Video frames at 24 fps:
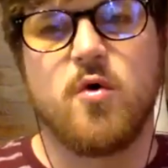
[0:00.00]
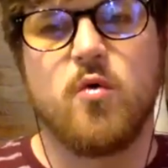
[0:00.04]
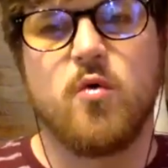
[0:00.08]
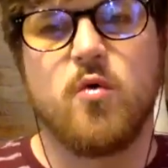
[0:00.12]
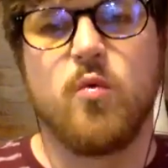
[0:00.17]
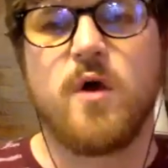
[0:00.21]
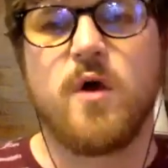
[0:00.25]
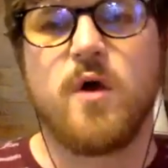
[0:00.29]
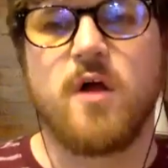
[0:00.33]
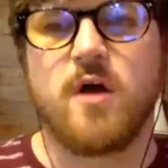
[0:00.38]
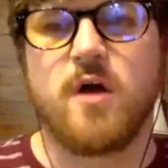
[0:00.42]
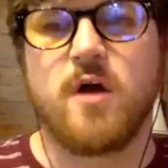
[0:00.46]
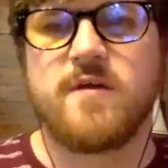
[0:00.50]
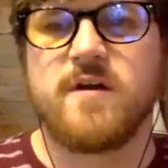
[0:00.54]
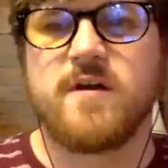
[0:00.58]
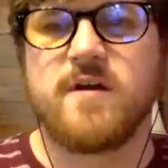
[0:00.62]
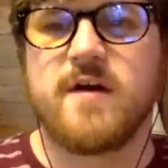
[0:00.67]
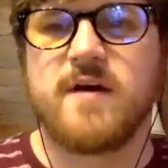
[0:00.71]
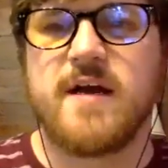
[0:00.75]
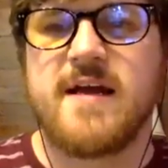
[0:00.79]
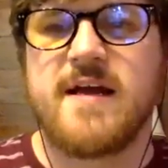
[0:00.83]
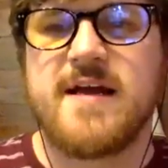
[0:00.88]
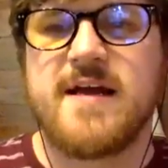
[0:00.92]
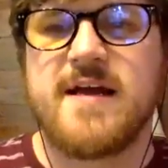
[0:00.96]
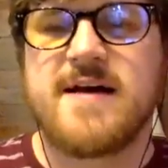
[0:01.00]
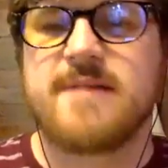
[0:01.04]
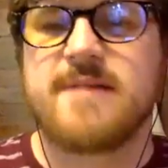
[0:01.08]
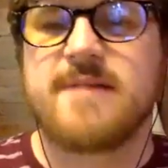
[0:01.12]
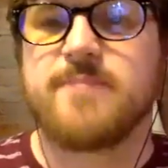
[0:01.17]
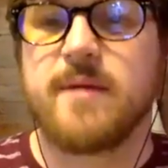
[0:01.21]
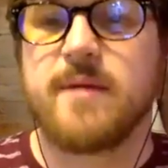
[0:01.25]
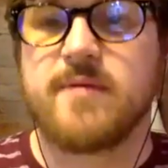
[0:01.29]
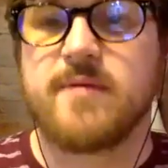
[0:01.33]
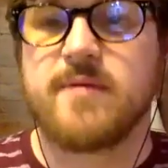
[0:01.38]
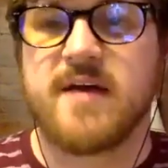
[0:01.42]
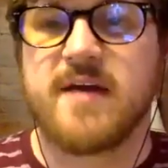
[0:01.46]
Well, are there any
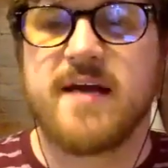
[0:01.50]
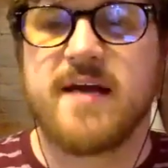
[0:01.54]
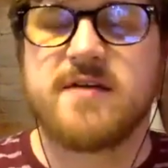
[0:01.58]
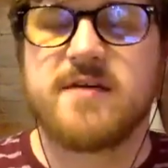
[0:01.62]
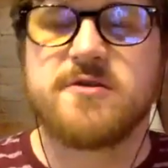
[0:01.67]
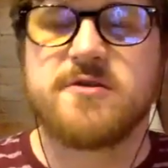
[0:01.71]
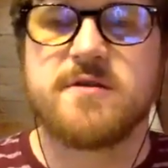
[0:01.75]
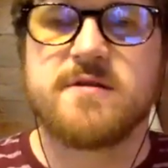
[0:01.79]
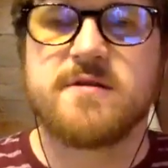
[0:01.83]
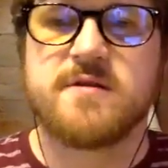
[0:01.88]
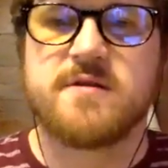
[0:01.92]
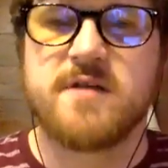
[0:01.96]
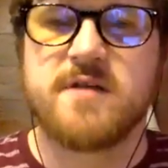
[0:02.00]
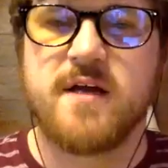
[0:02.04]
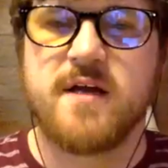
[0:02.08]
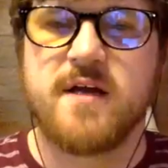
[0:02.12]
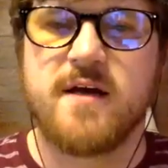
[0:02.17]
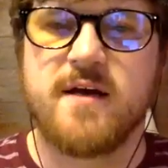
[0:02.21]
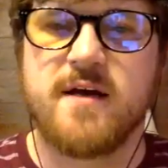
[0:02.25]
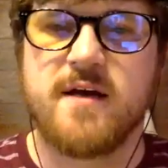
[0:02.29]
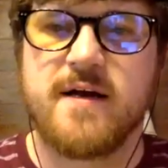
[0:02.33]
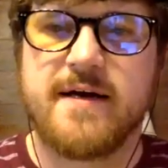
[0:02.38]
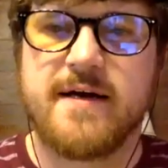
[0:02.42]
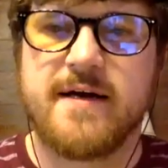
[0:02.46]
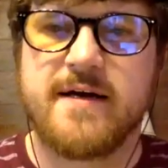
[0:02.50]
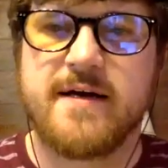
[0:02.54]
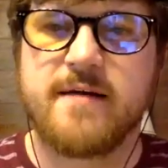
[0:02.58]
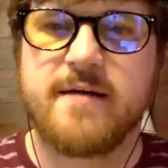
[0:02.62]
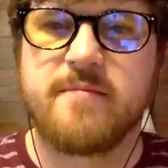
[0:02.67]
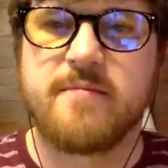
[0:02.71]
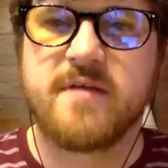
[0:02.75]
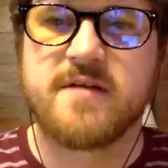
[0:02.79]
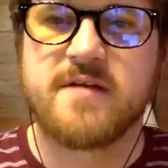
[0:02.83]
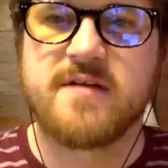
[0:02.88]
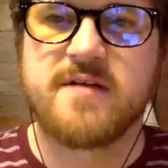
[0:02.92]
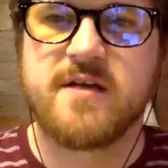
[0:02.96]
publications,
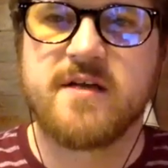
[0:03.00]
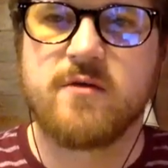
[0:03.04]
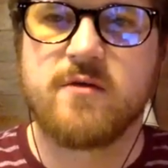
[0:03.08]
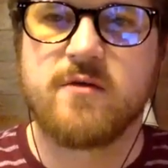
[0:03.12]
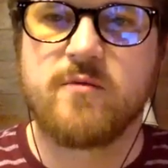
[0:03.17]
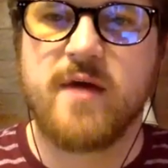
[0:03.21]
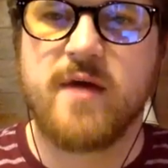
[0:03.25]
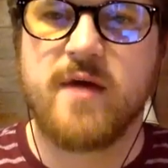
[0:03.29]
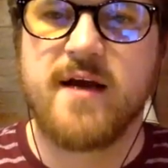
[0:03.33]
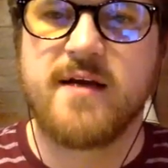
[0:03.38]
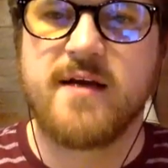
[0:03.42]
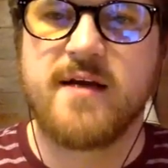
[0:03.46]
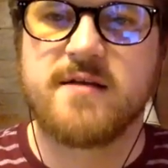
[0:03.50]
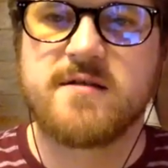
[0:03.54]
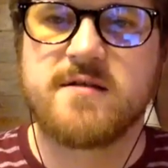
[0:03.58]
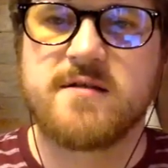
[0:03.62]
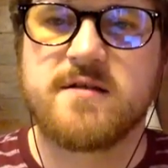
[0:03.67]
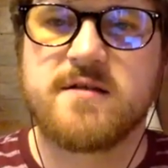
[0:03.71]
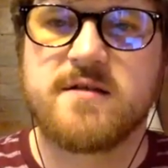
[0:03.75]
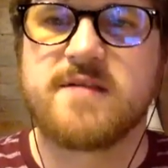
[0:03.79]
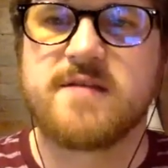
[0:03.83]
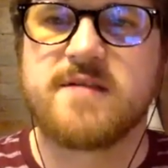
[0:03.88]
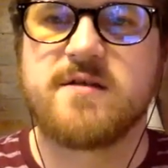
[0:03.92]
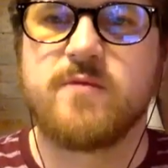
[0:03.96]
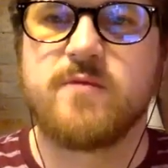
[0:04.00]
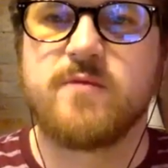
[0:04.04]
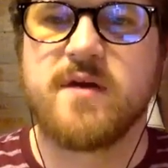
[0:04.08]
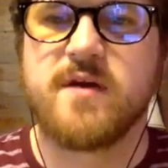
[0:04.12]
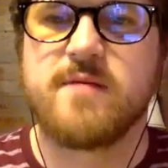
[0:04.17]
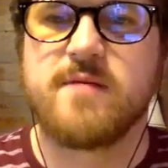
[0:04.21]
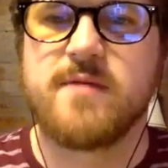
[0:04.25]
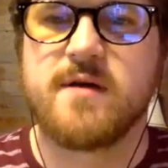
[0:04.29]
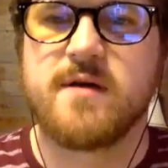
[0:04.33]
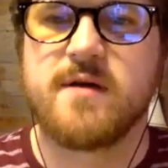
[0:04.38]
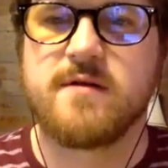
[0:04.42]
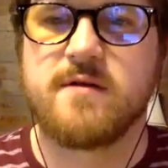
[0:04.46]
things that you're writing, things that we can
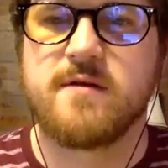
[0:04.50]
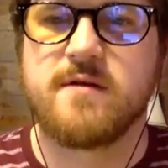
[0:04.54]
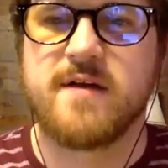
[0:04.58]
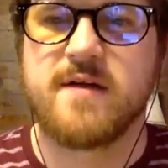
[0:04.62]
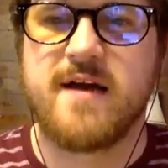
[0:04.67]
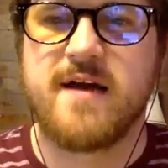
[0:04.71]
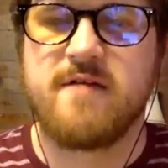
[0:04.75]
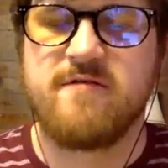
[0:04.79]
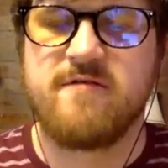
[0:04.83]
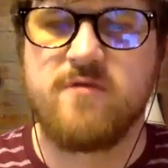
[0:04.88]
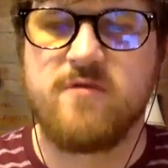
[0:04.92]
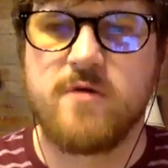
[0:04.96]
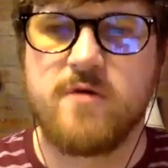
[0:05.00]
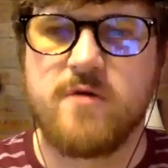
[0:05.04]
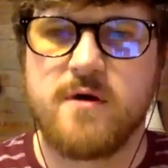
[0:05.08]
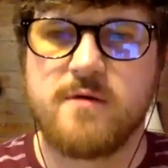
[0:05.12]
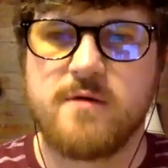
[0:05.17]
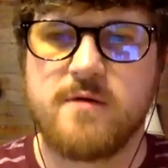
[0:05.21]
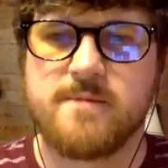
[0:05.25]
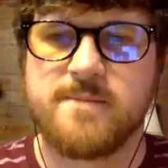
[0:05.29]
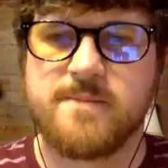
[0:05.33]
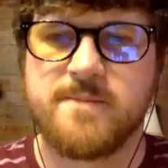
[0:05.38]
be on the lookout for?